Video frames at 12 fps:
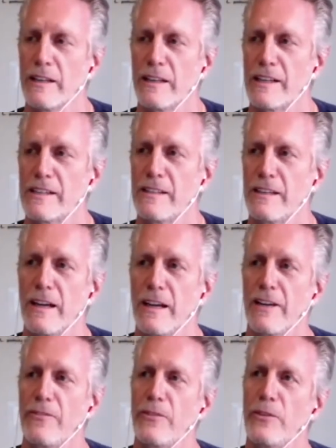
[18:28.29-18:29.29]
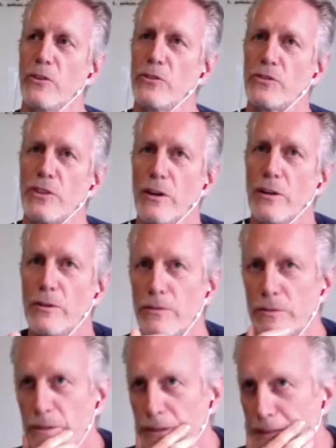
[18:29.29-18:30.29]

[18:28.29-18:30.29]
like I said, I feel so